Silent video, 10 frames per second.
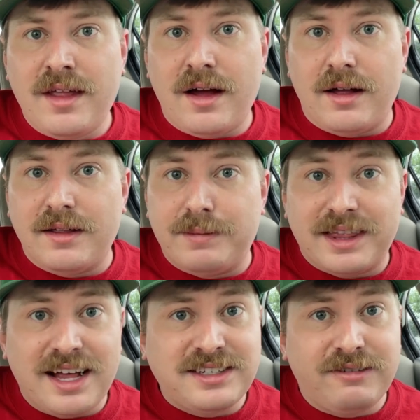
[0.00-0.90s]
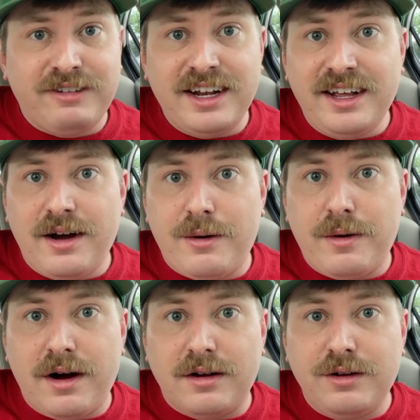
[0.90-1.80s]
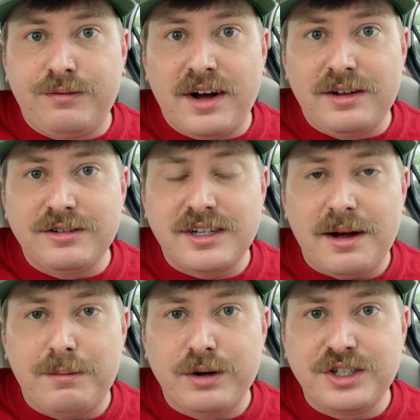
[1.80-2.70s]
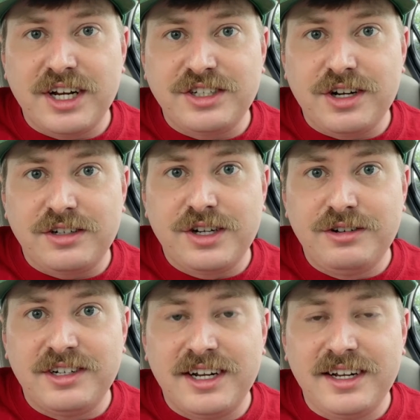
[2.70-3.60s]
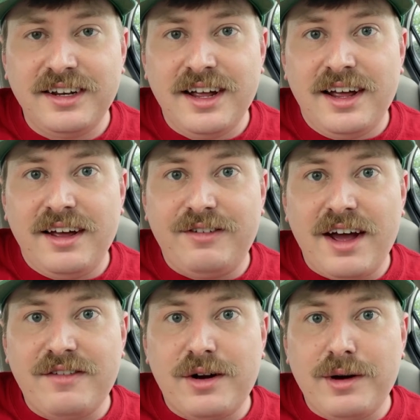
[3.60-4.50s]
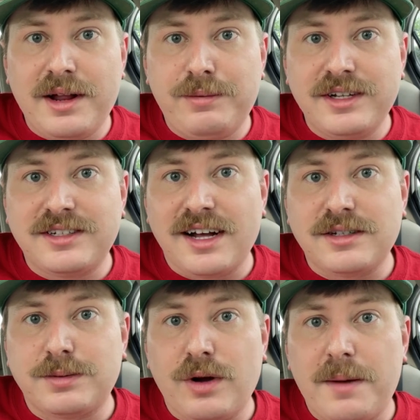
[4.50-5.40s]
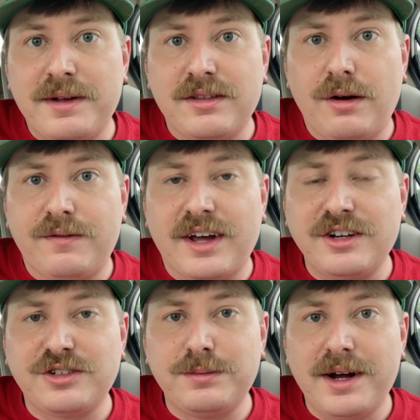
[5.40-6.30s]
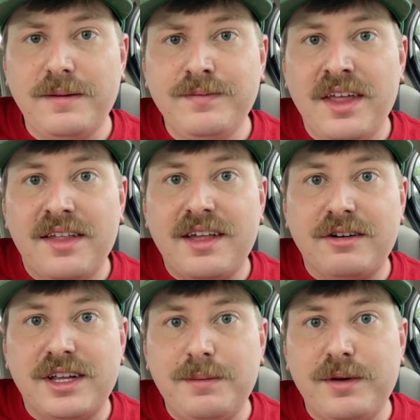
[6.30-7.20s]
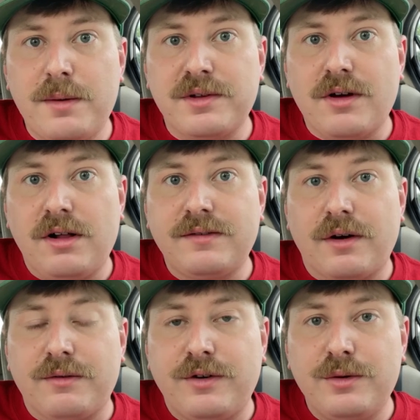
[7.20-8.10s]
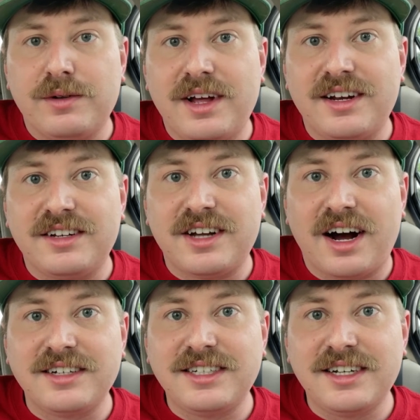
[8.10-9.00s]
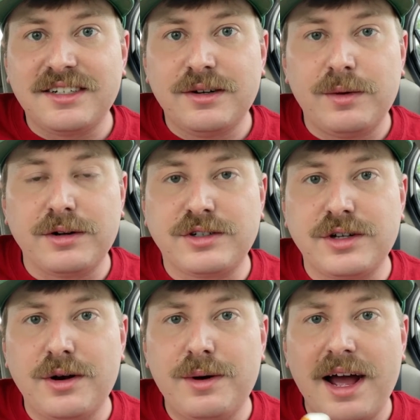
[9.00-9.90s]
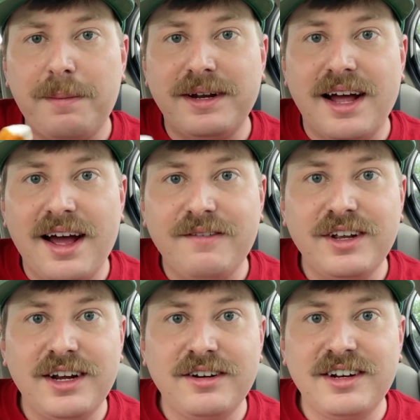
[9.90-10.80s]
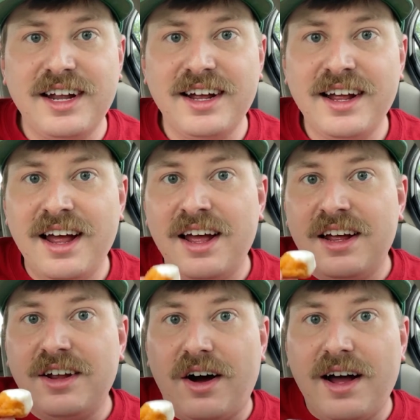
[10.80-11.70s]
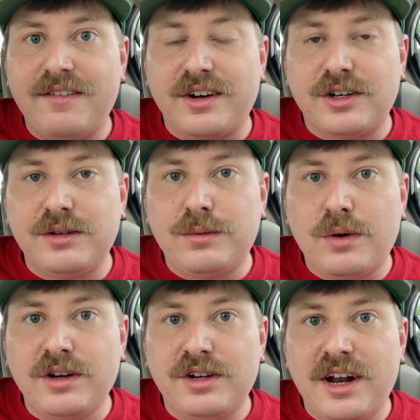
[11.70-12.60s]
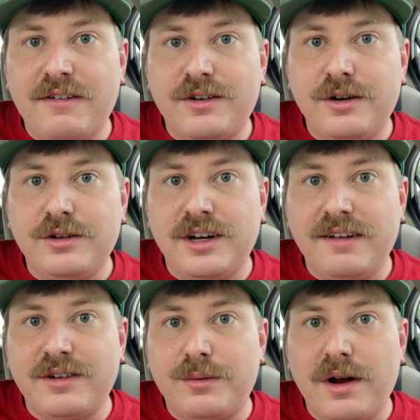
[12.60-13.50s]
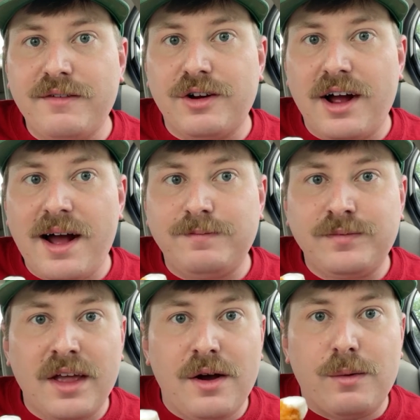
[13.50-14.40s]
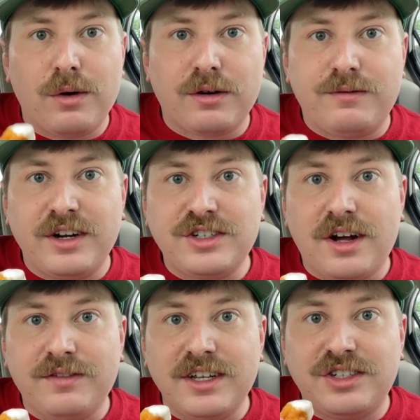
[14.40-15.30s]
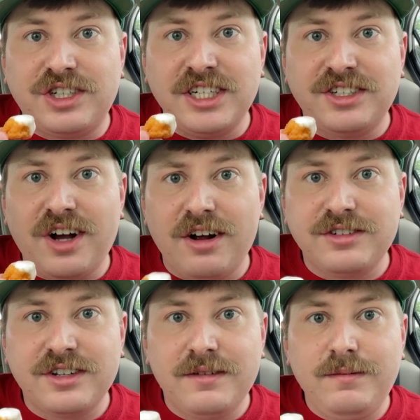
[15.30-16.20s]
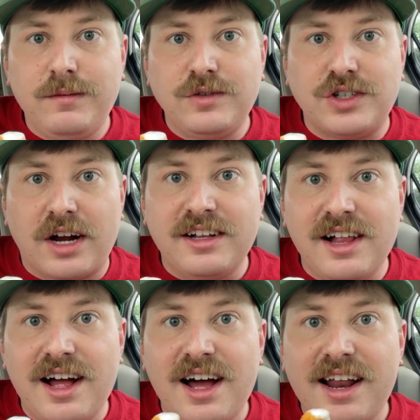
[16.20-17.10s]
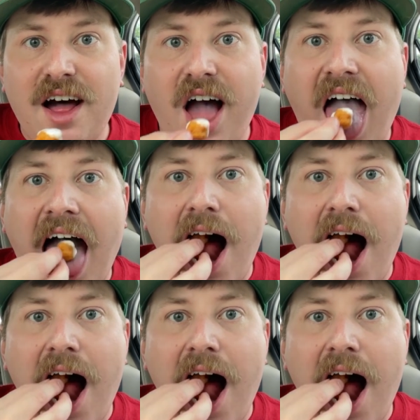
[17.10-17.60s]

But that's the video. You fellers, I appreciate y'all tuning in. If you haven't already, please like, subscribe, hit the notification bell. That'll keep you up with all of our food-related content. We are so happy to have you here today. Y'all have a good morning, good afternoon, good evening, wherever you're at. We're going to finish off these cheese curds. Johnny Clyde out.